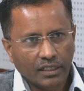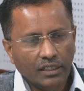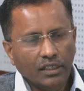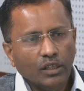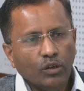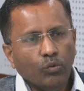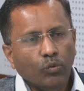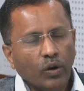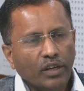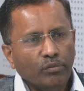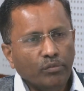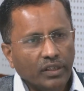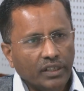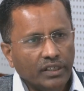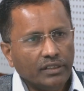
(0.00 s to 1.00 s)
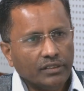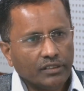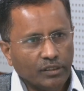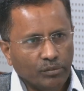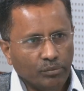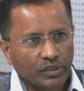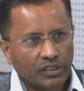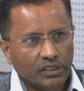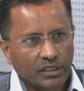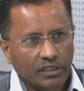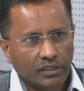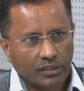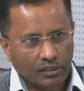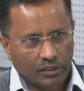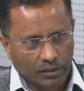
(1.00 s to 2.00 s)
1 minute submission
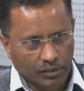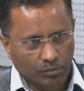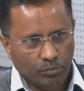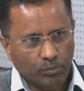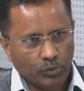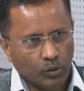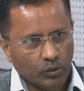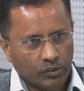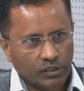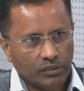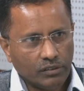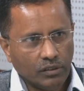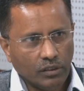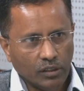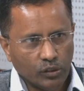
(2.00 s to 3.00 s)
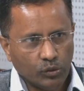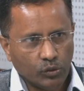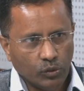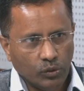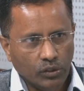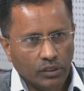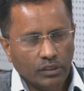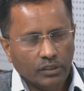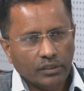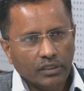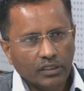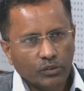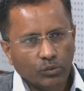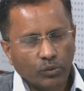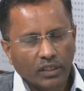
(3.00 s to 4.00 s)
process also. This
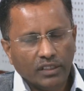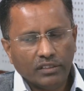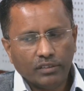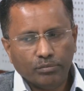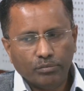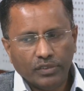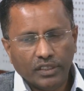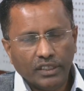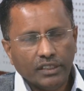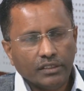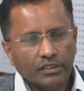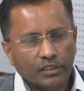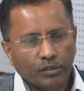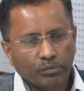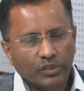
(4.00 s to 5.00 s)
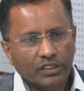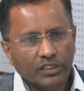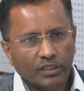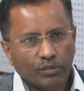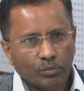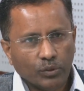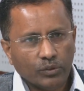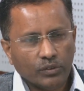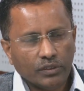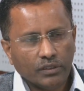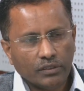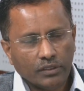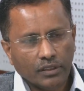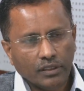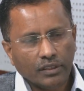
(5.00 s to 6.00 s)
1 minute submission process
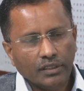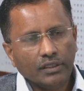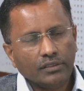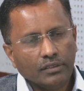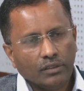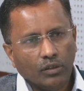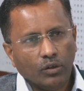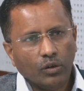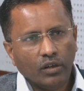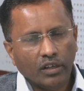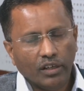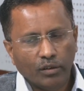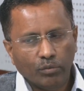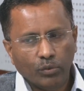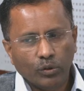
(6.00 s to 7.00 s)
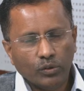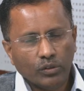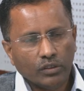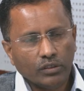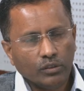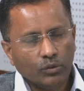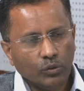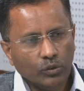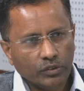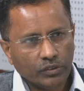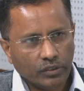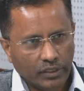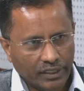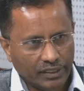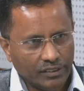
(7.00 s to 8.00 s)
is all about those
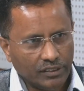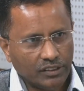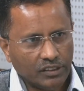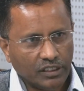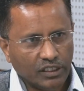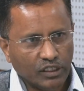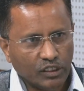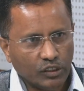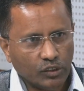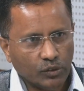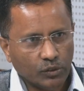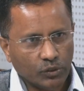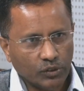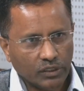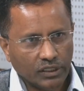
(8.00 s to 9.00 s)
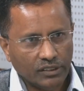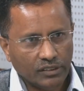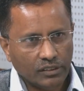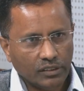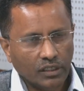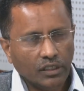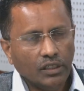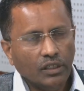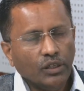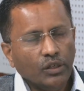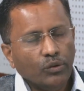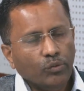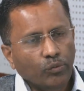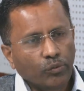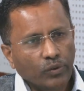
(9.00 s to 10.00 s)
existing institutions
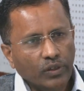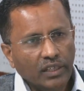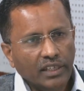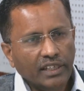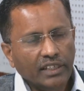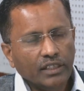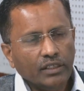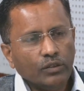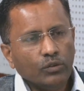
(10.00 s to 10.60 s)
willing to